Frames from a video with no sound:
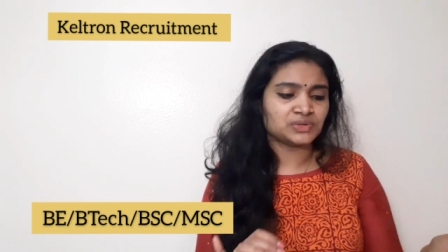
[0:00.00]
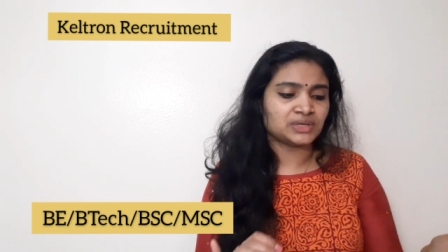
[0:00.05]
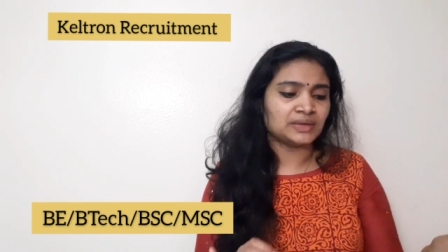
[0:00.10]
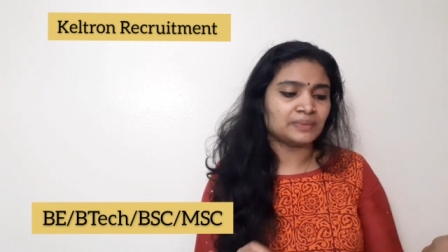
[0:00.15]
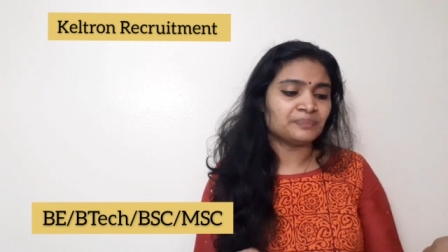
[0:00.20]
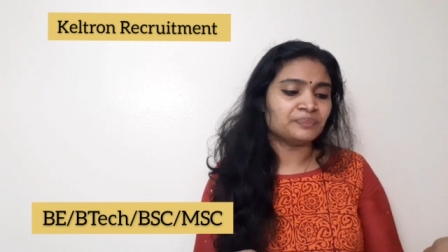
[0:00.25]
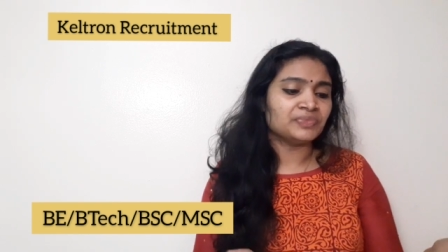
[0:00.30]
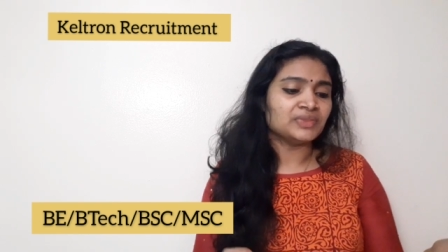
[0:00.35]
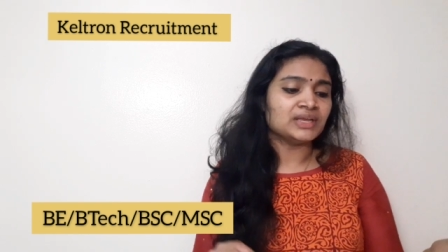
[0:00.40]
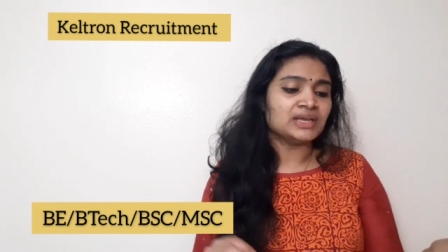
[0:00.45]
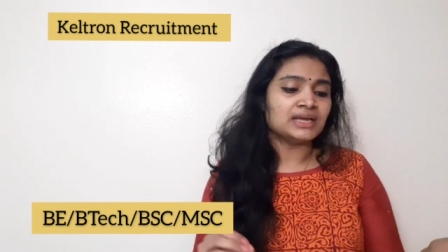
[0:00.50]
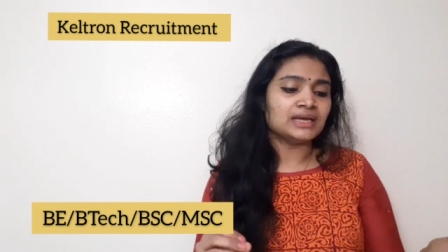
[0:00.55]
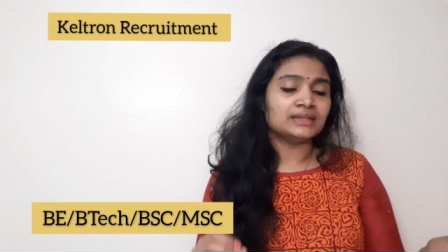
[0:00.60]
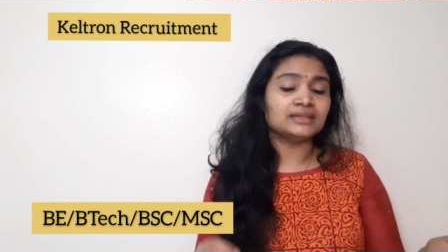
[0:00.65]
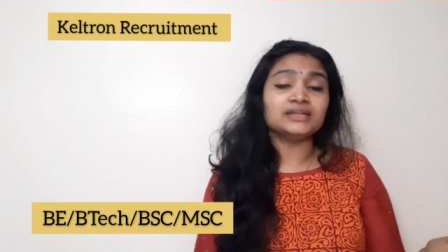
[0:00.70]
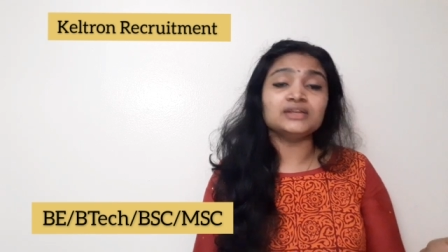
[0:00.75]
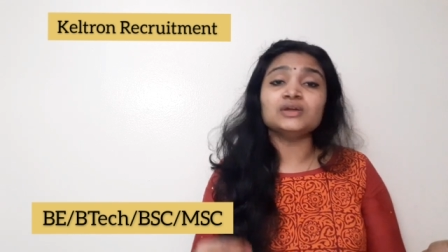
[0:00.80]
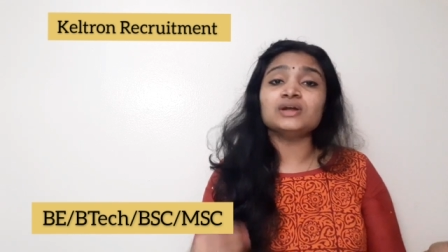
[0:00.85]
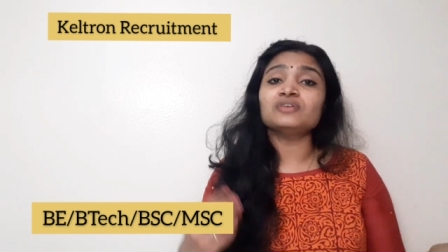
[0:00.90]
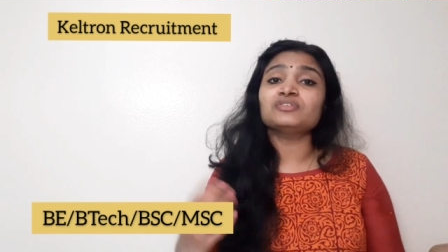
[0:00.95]
Okay.
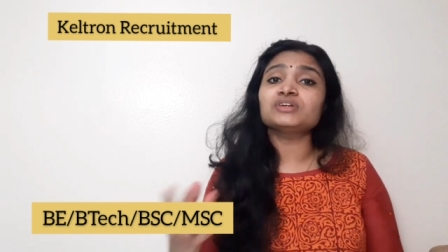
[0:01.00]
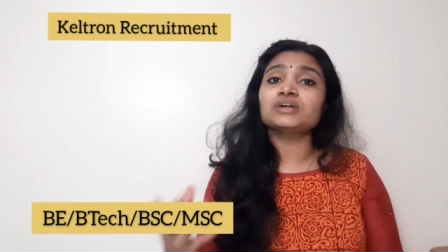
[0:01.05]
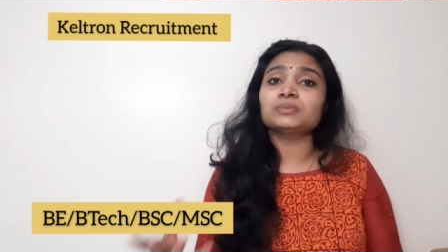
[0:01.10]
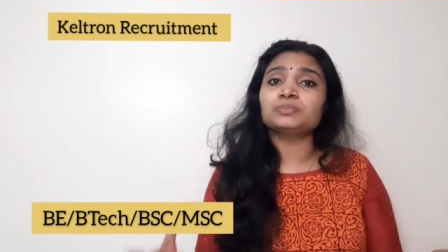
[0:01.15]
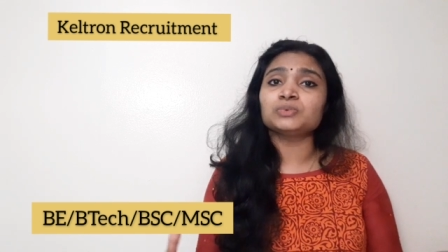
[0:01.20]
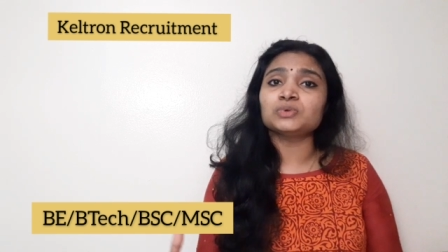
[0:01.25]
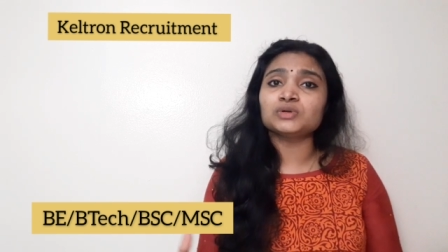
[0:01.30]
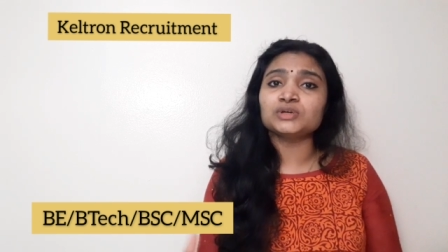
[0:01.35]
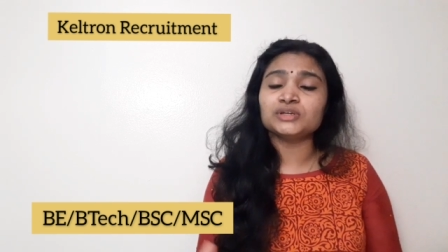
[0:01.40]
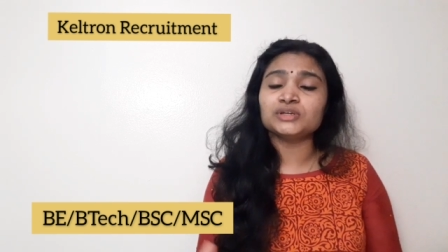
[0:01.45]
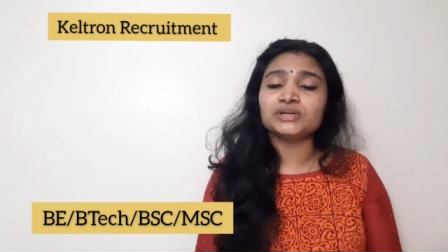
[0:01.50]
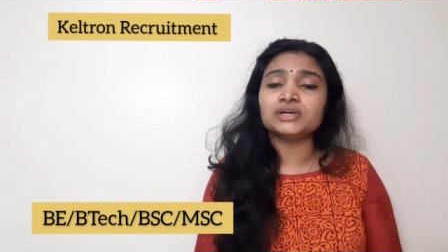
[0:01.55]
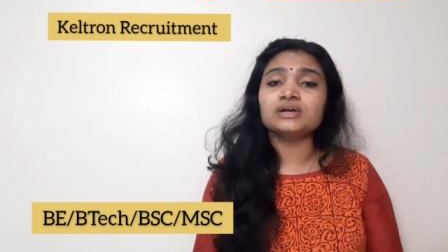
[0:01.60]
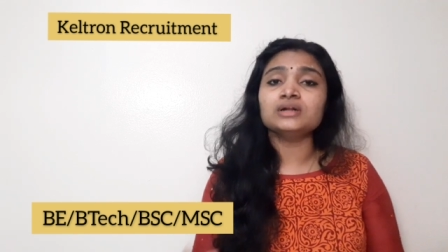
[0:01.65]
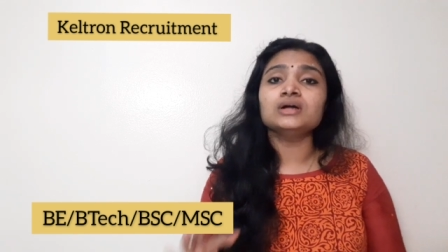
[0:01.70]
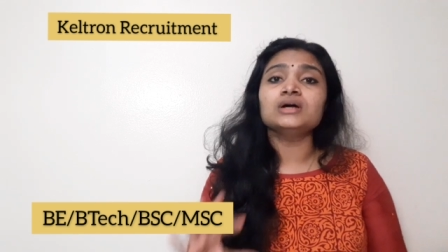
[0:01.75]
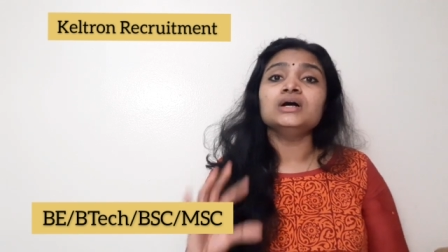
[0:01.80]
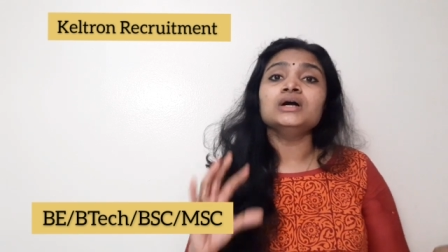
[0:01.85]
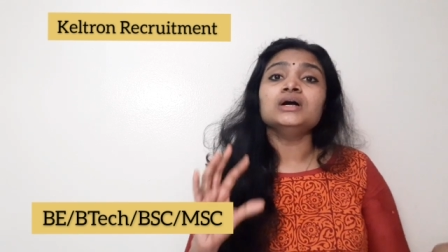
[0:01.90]
And then you have to upload your